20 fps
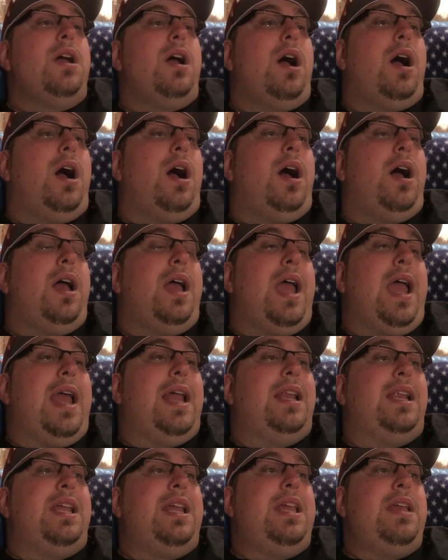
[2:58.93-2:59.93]
Uh,
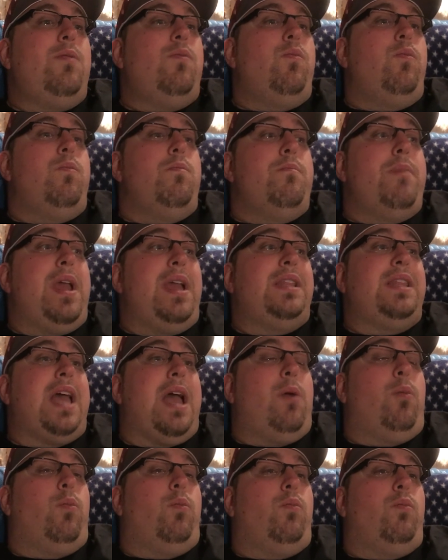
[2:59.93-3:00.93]
and he made
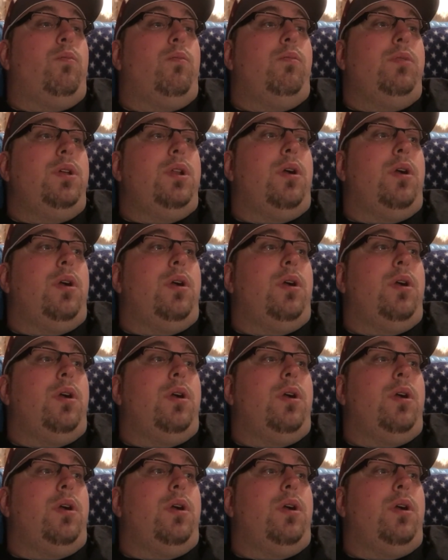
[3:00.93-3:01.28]
that you